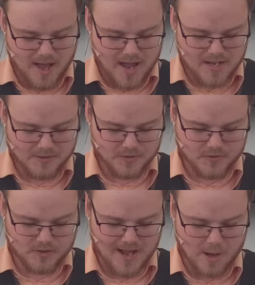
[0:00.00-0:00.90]
I
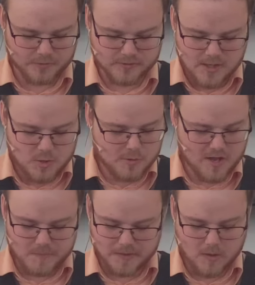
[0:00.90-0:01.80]
entered your house. You
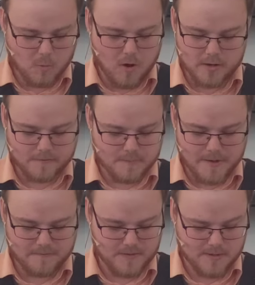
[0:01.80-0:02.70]
gave me no water for
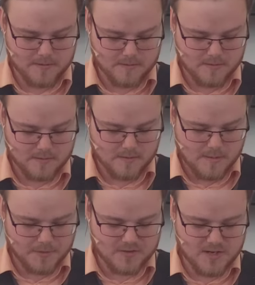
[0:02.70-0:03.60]
my feet
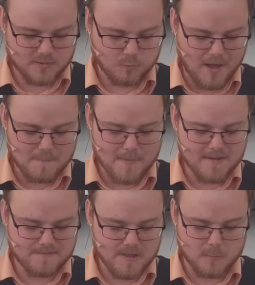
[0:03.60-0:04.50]
but she has wet
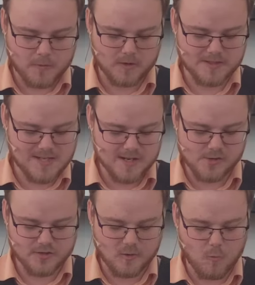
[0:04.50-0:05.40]
my feet with her
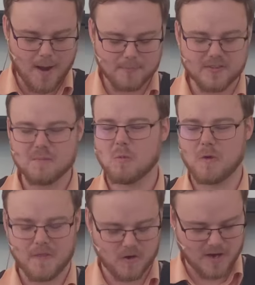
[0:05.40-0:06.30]
tears and wiped them
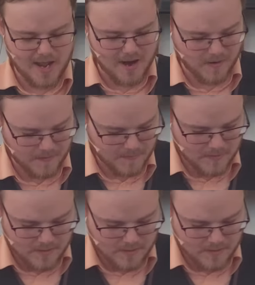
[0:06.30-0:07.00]
with her hair.